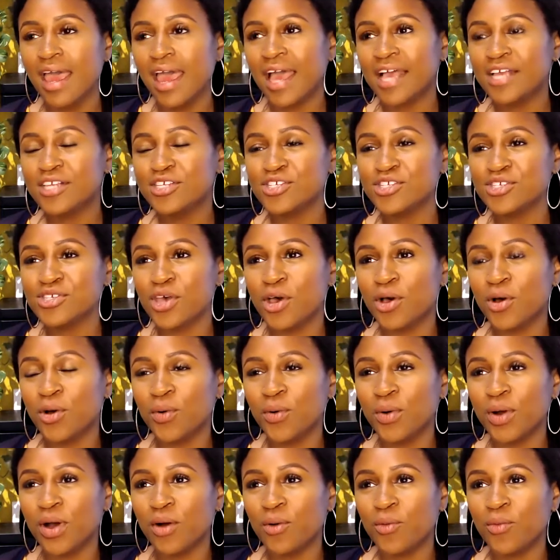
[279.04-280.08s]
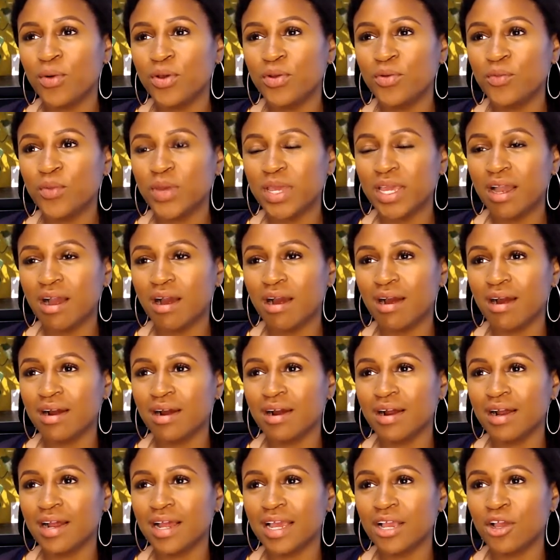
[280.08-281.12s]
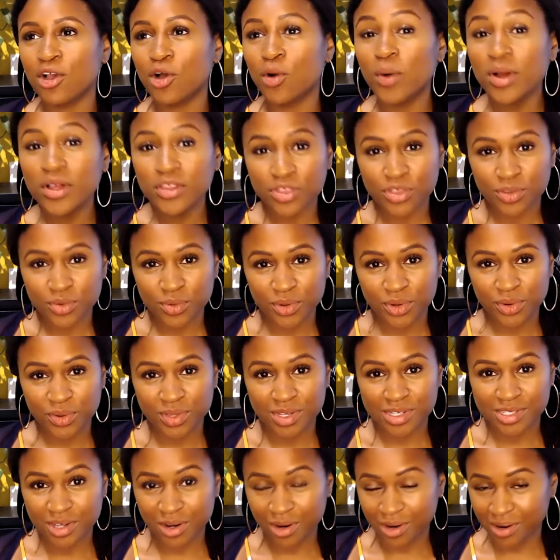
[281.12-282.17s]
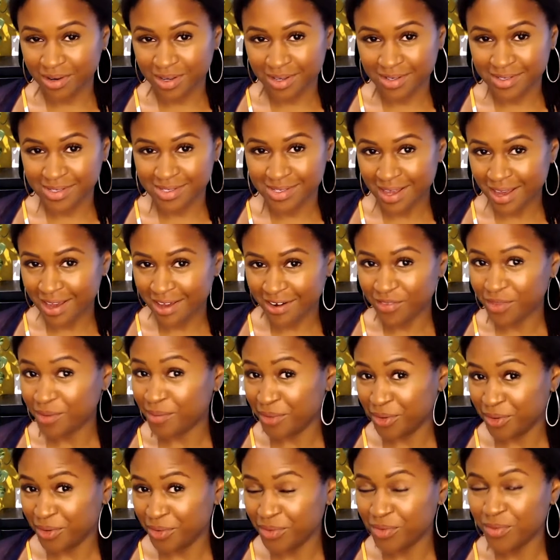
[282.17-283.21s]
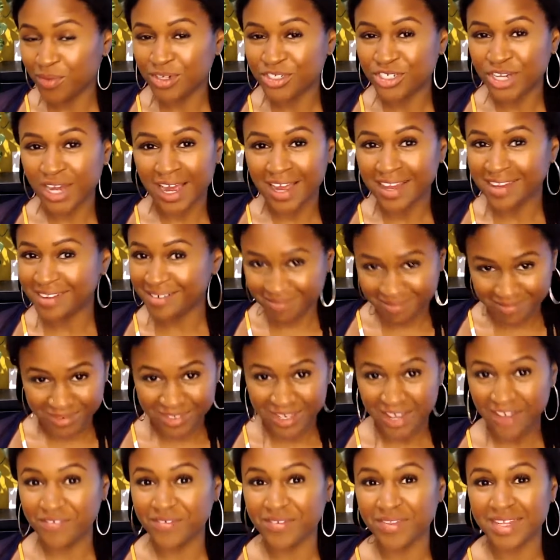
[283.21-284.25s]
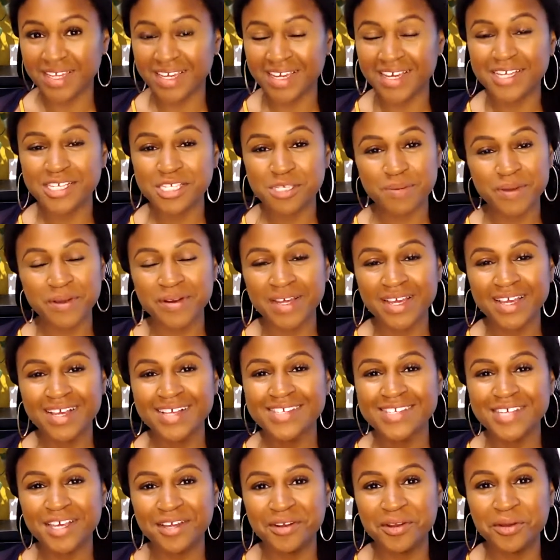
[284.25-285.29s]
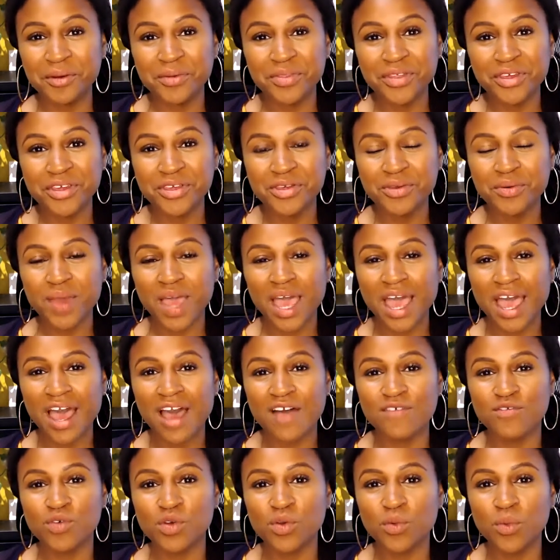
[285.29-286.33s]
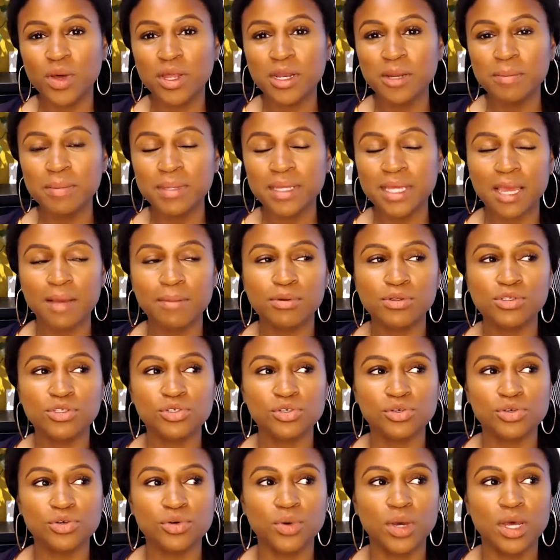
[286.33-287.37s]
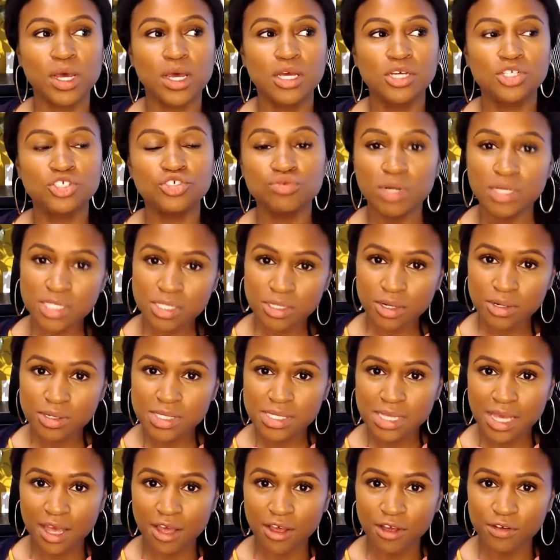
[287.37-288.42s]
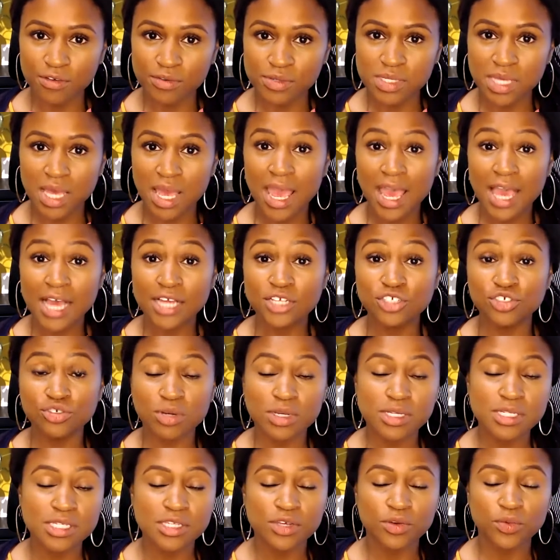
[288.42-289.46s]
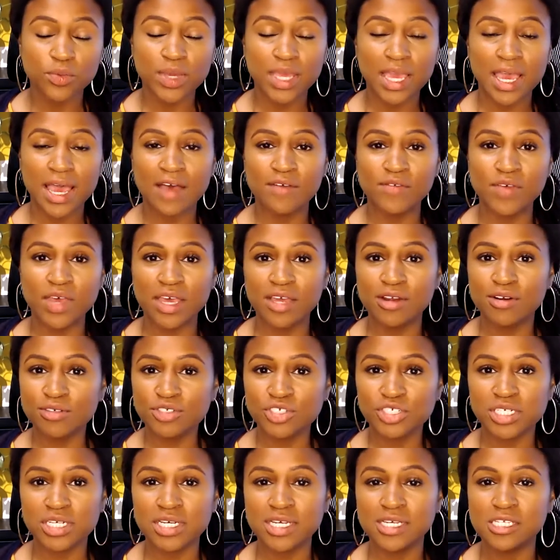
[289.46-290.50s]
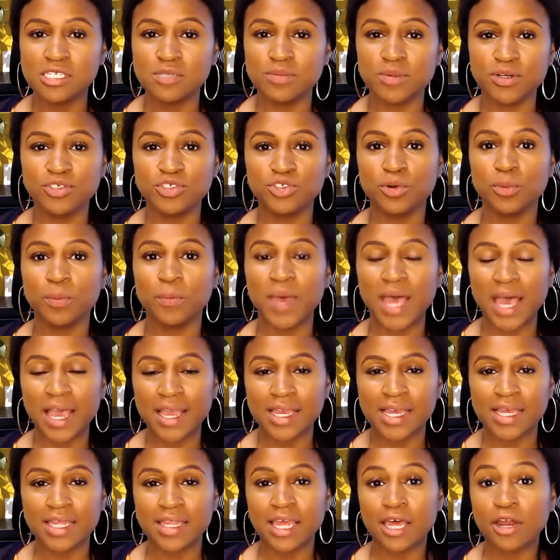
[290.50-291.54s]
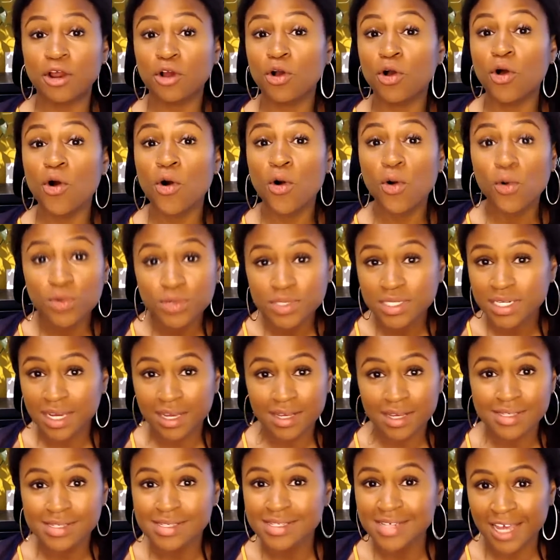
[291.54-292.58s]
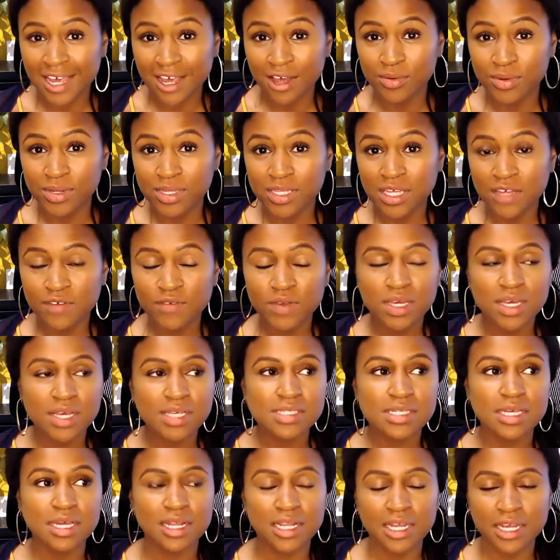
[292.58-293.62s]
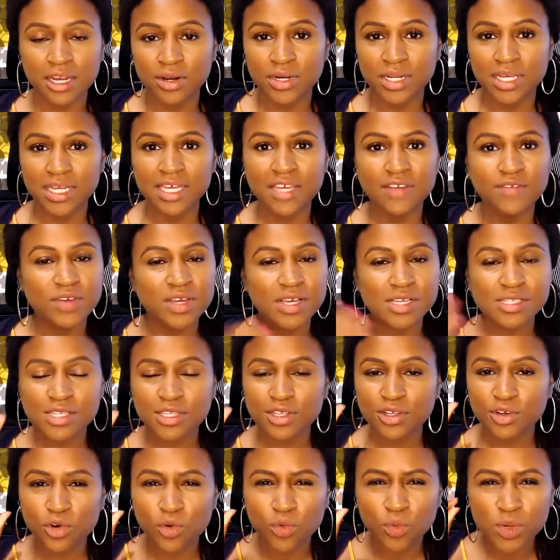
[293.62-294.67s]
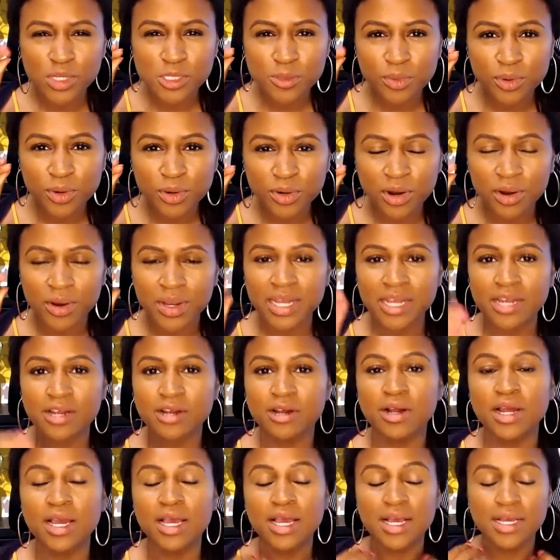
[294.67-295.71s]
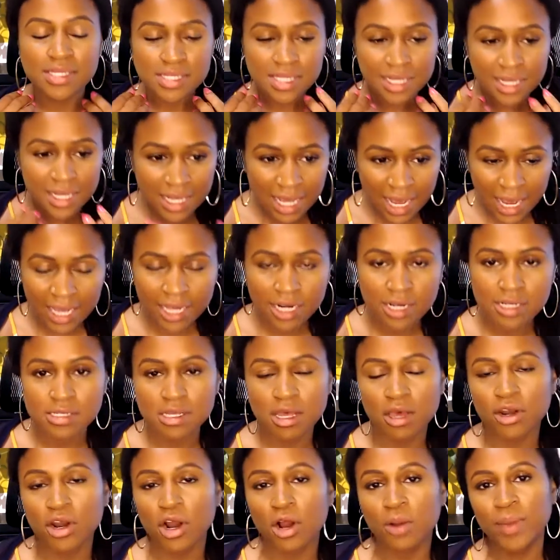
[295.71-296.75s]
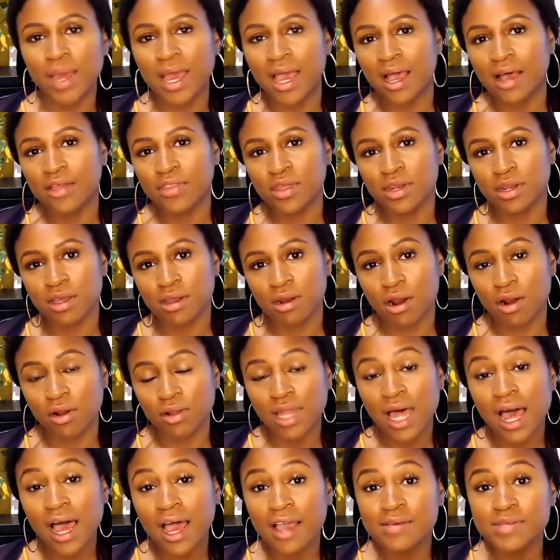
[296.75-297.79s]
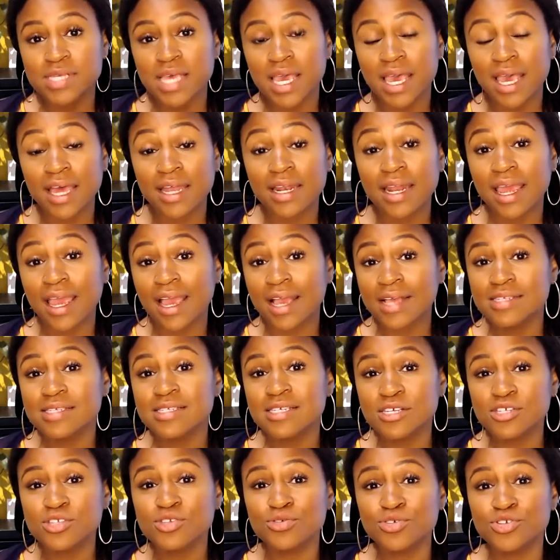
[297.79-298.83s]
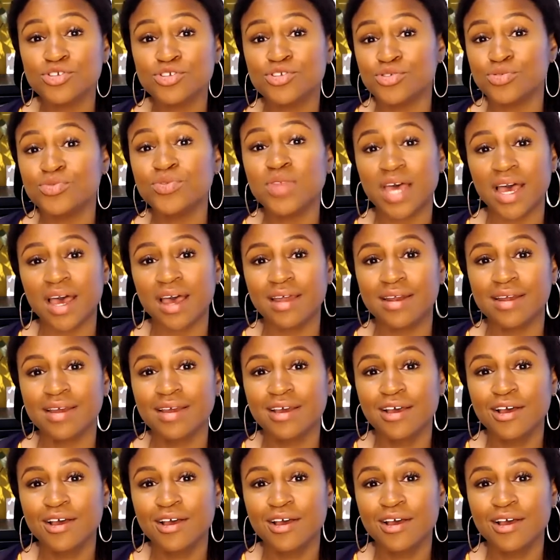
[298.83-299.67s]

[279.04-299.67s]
And so when we are going through the dark side of the moon, which I definitely experience, I know that you have, we want to be able to trust ourselves and trust that we have energy and spiritual backing that are holding us down, giving us clarity, giving us a little whisper in our ear to guide us on our path and in our lives. And ancestors do that.